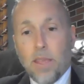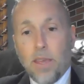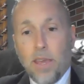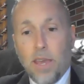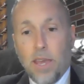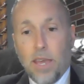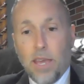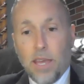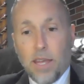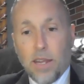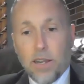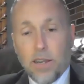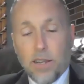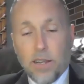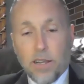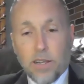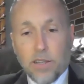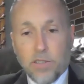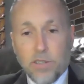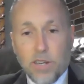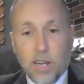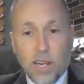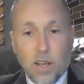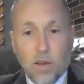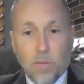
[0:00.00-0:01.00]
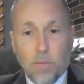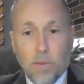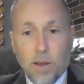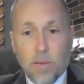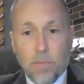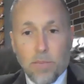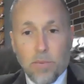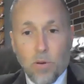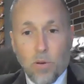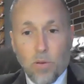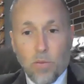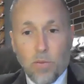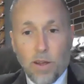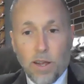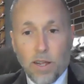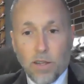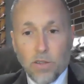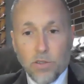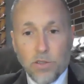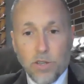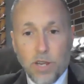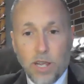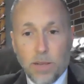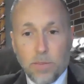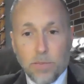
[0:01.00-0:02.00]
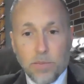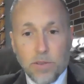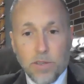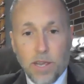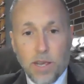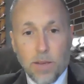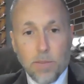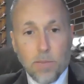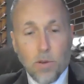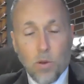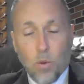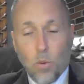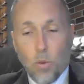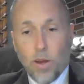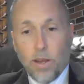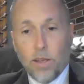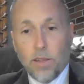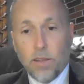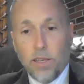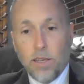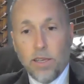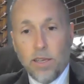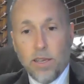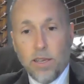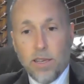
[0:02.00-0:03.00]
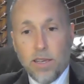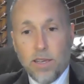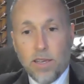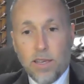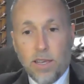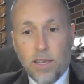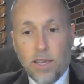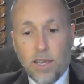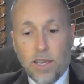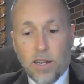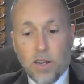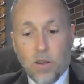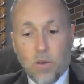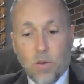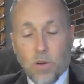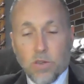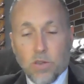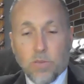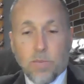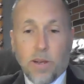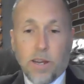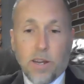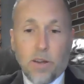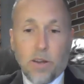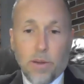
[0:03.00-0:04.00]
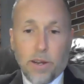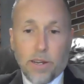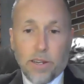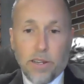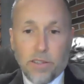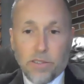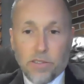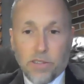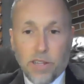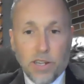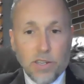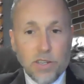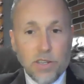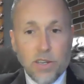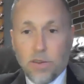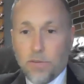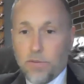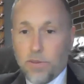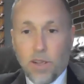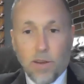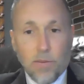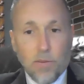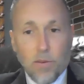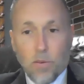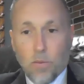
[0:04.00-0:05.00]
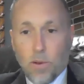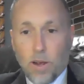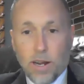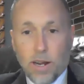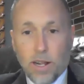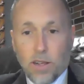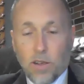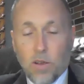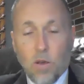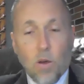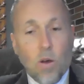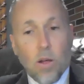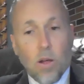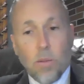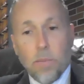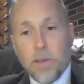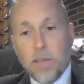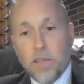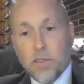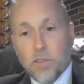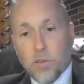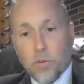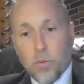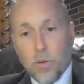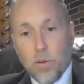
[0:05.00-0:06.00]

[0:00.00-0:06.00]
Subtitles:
and check out my profile, James M. Quigley. And of course, my direct extension, if you ever want to call me, is